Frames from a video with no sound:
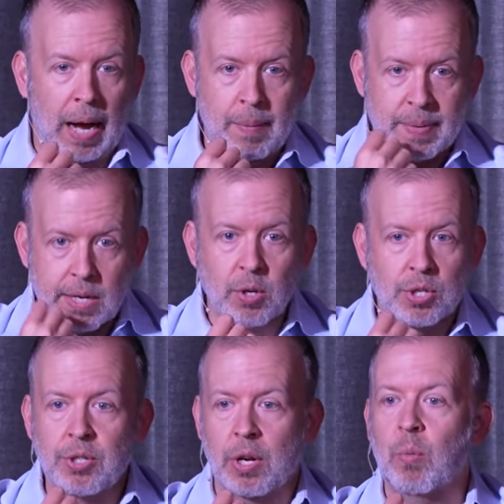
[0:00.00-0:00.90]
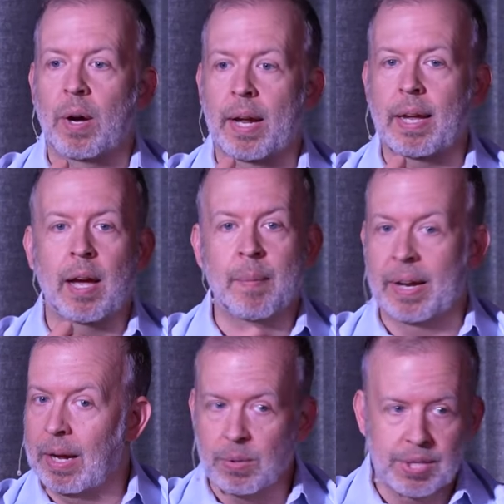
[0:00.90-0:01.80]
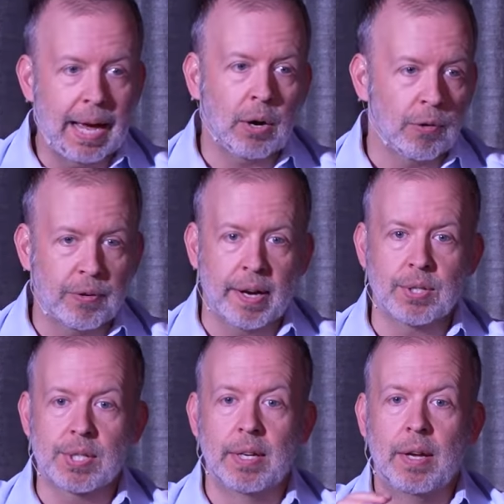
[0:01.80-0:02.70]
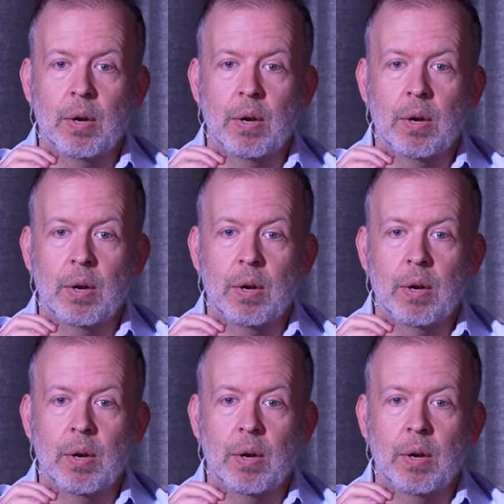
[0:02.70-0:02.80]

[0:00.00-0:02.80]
I'm here to know what I am, and I will sacrifice